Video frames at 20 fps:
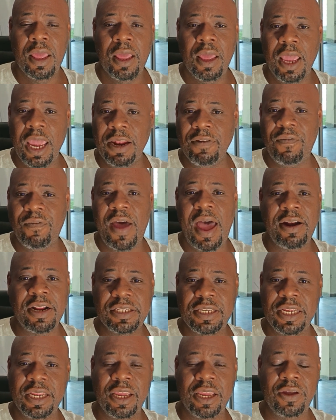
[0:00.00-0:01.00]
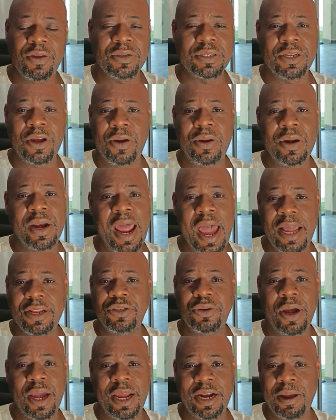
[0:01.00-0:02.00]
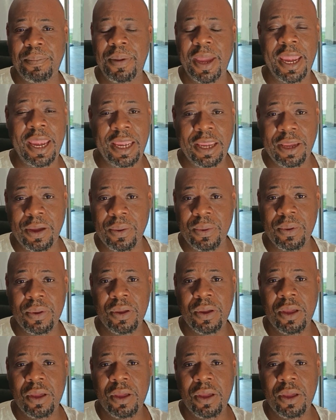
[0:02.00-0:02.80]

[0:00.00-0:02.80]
In 5 to 10 years, they're not trying to pay you.